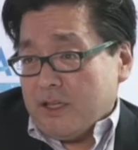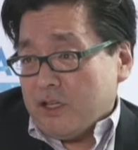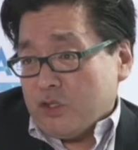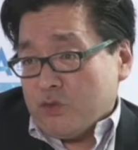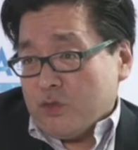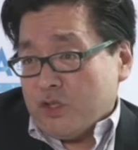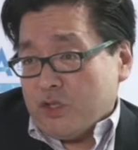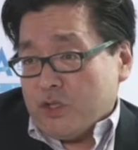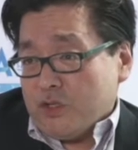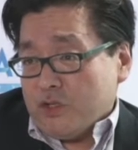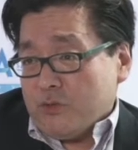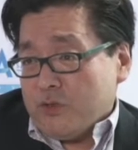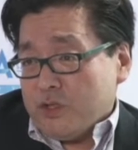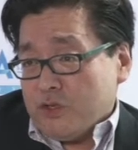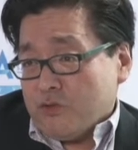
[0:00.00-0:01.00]
that the industry
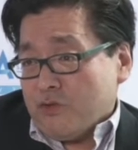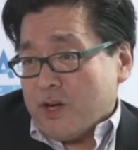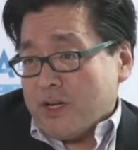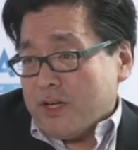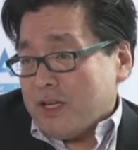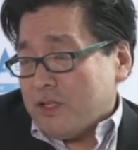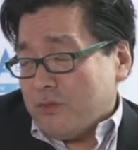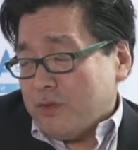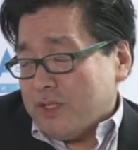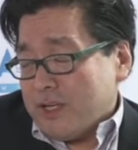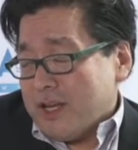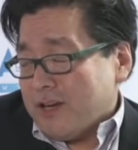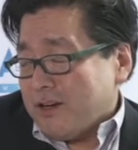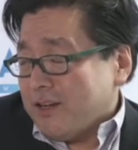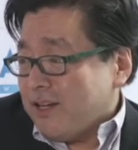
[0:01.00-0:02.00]
should do is try not to
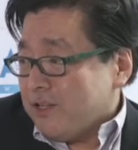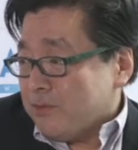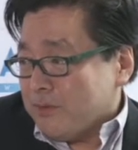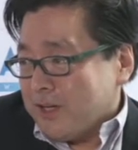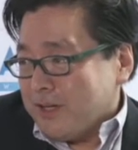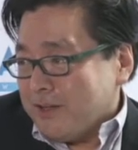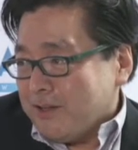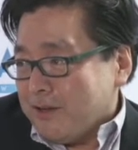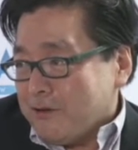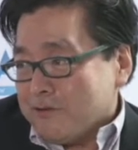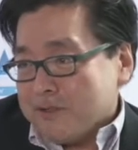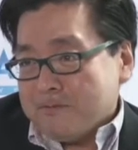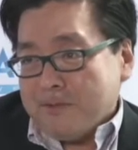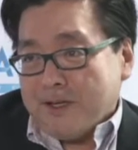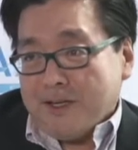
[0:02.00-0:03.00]
antagonize
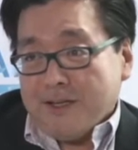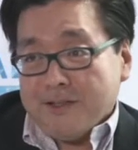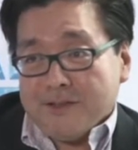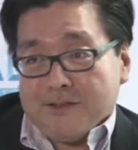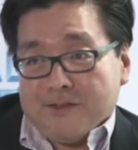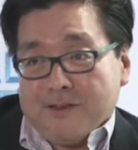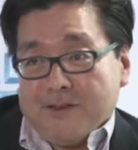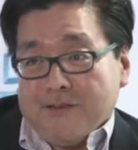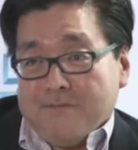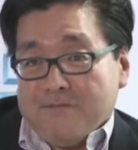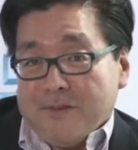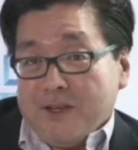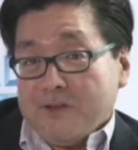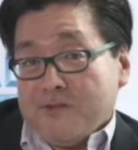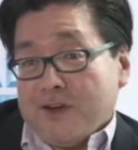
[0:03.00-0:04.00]
regulators, but it's
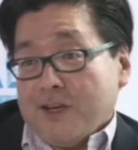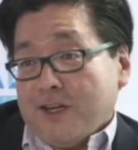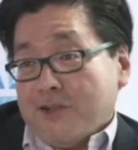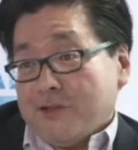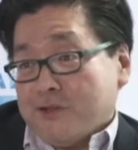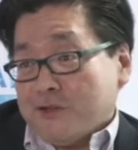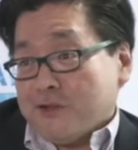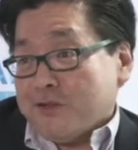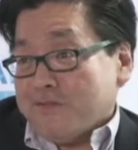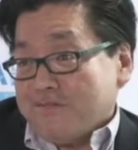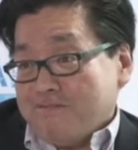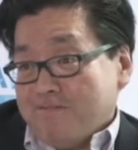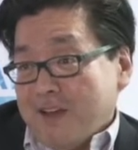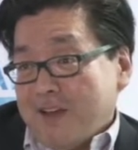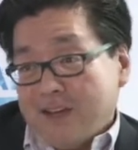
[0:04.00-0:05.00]
very
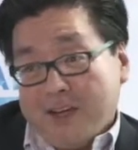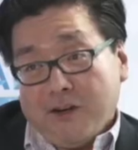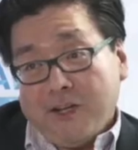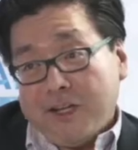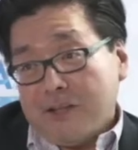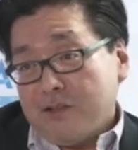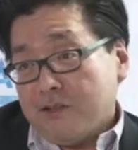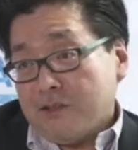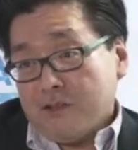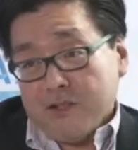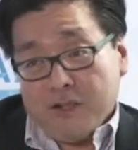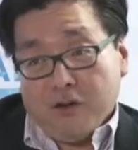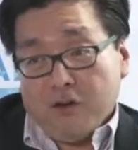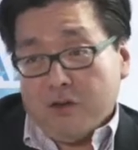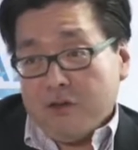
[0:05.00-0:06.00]
uncertain. And Gary
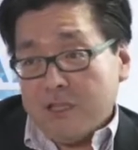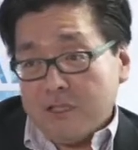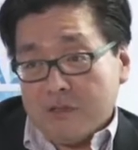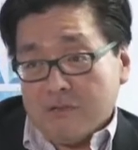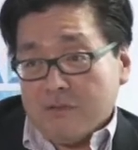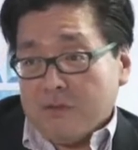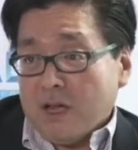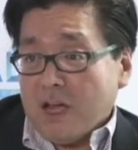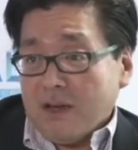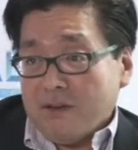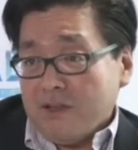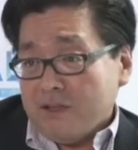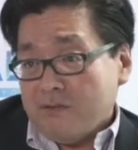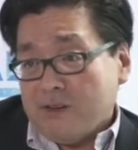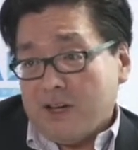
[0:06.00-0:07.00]
Gensler,
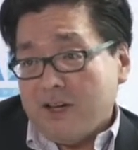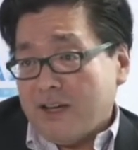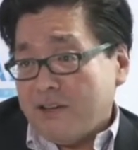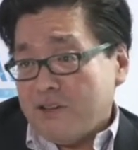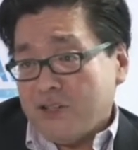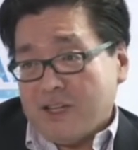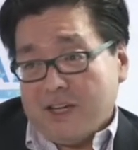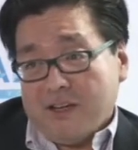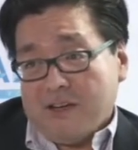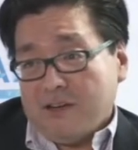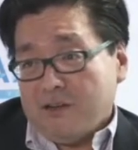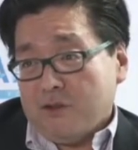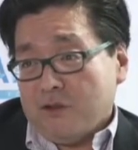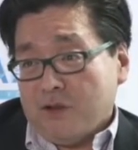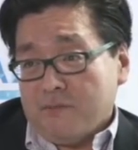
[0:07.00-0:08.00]
is very
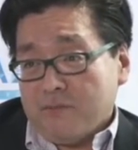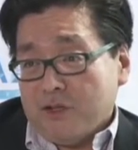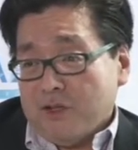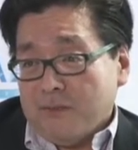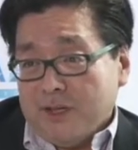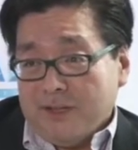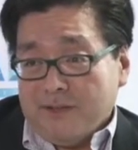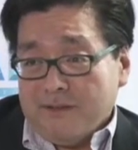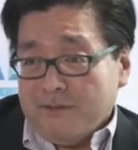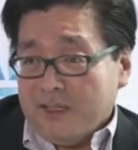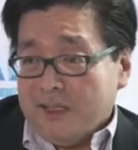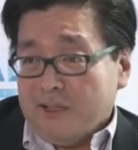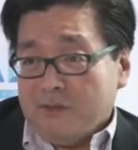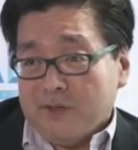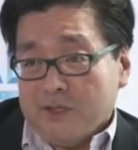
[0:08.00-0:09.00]
educated on crypto. I
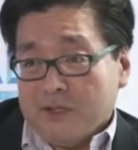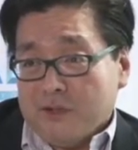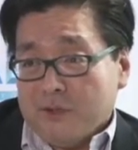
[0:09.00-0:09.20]
mean,